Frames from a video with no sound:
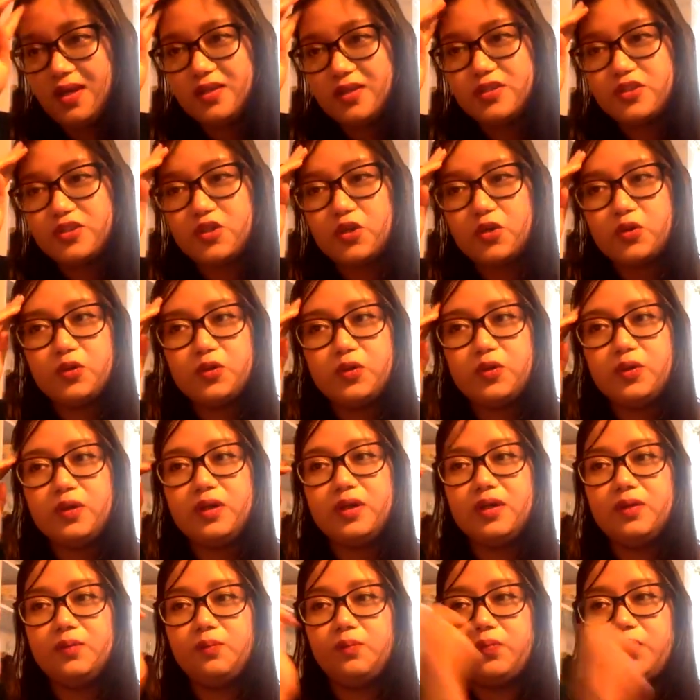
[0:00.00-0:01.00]
so.
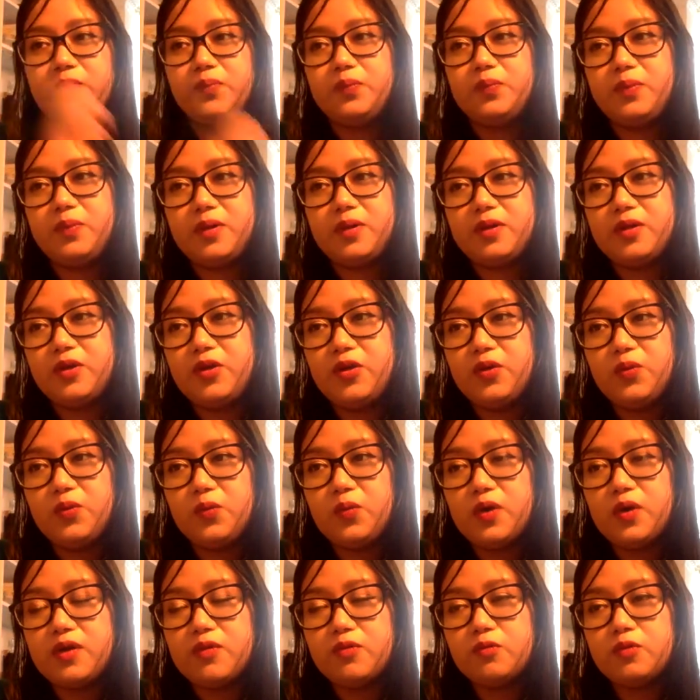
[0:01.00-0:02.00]
Uh, but you know
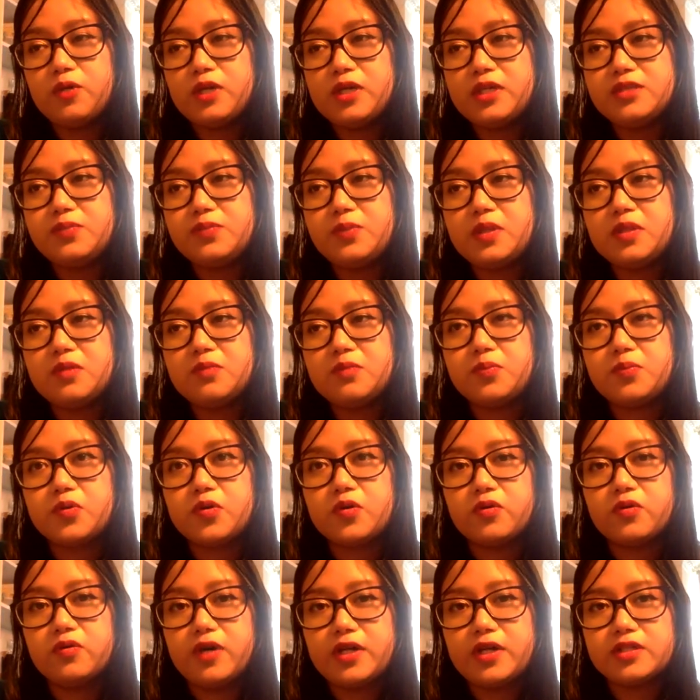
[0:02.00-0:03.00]
what what has been the
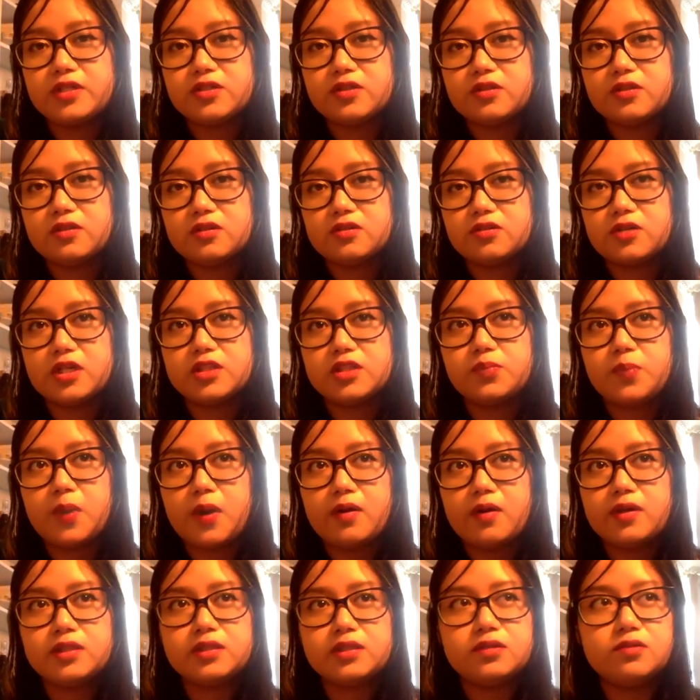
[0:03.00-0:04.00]
progress on the
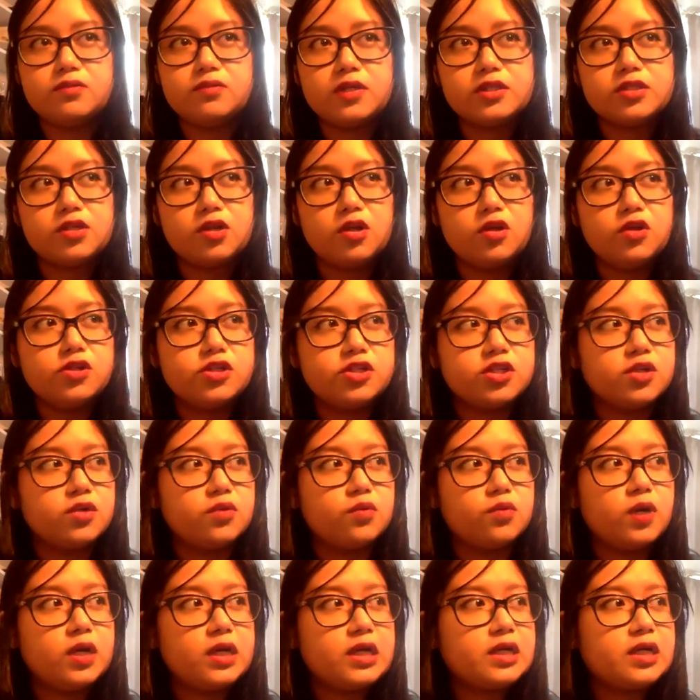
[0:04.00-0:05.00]
transparency
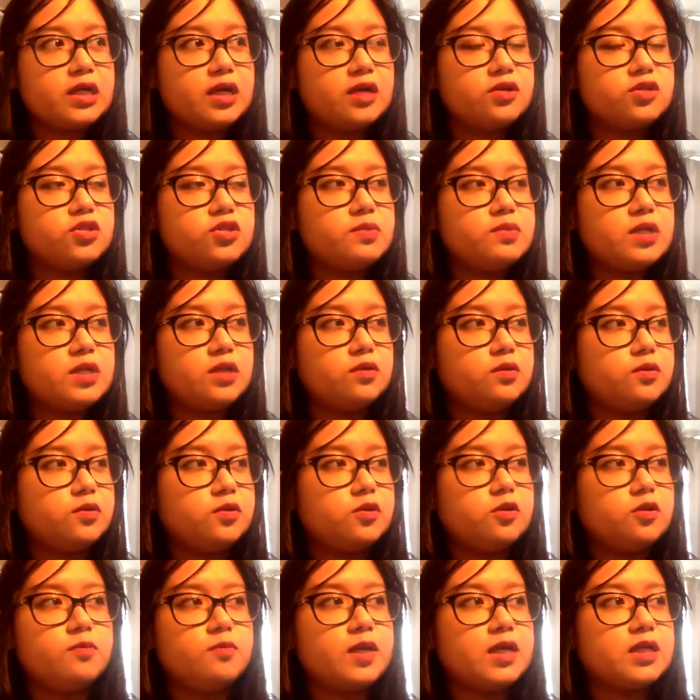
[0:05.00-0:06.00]
resolution what
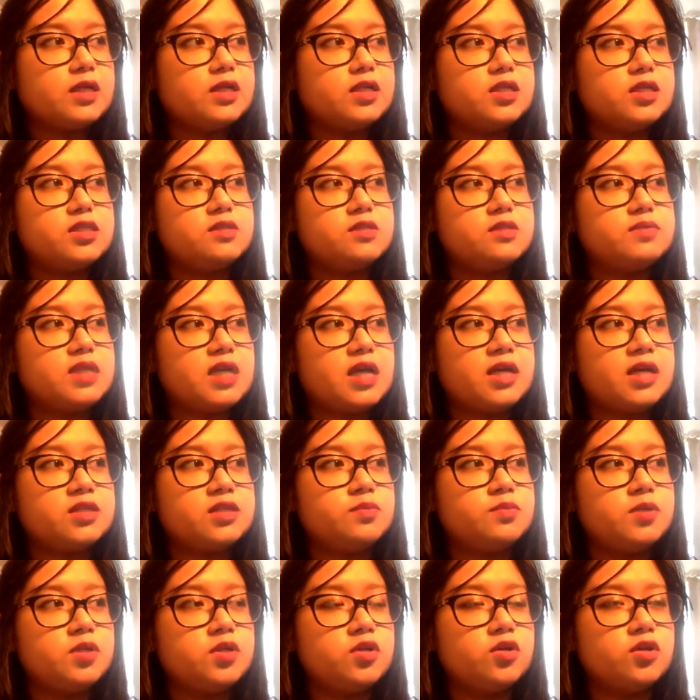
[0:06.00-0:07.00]
accountability mechanisms
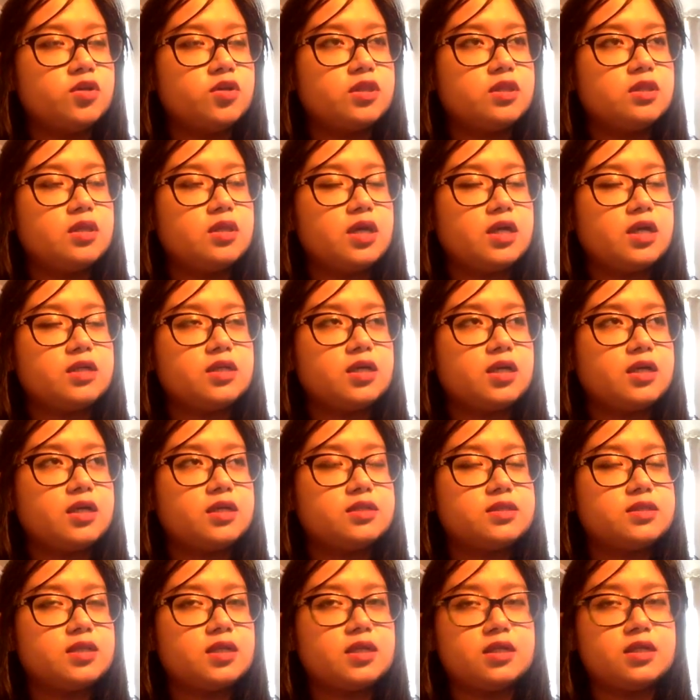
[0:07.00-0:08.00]
has been on
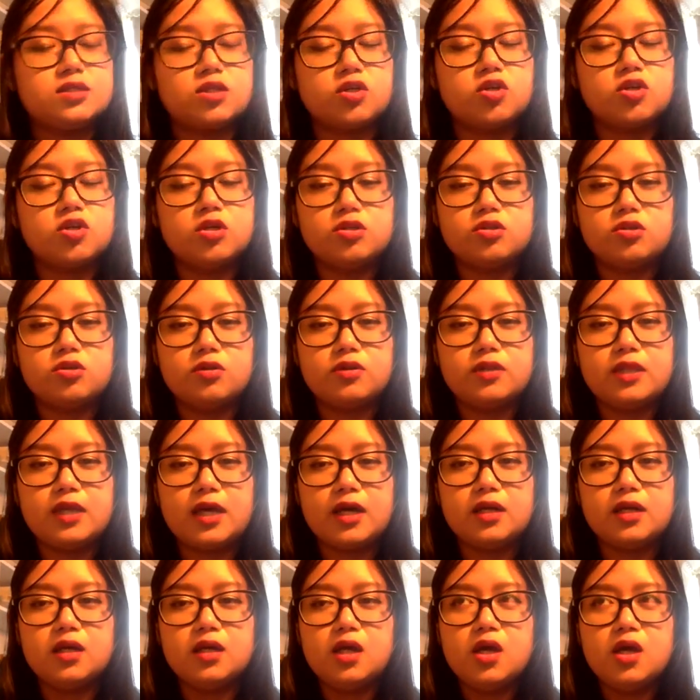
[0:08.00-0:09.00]
has has occurred on
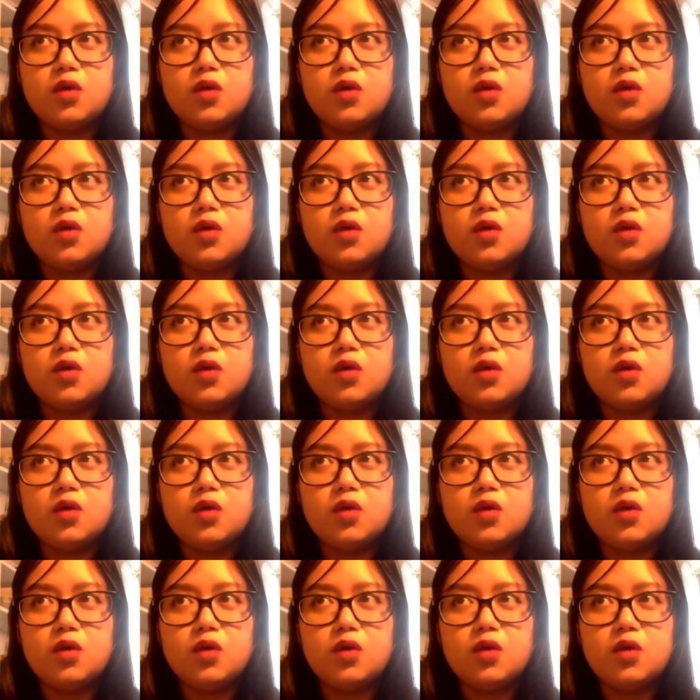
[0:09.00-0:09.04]
that